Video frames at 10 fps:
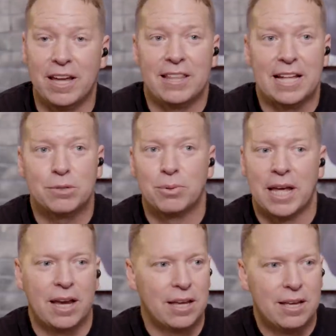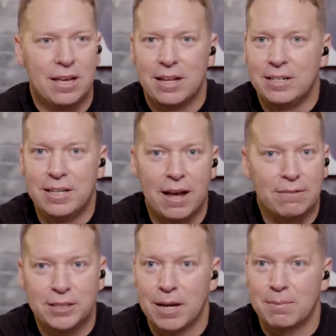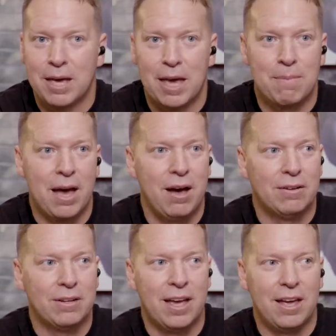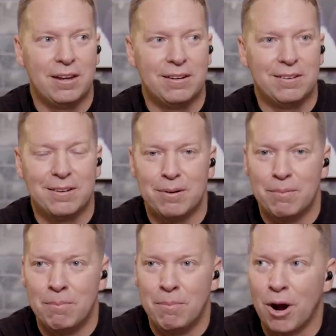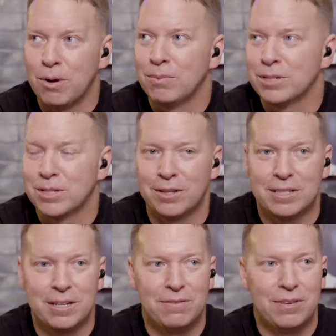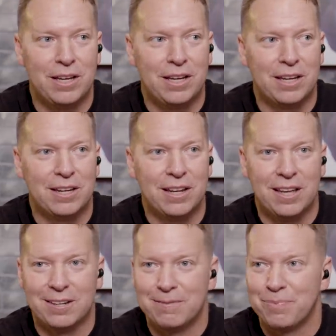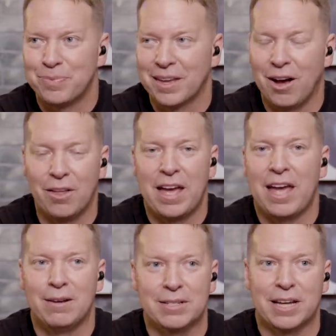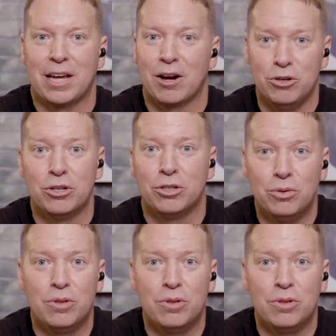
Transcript: And that's when like Def Jam came out and Martin was on TV and and all that, and they was like, Gary, you could do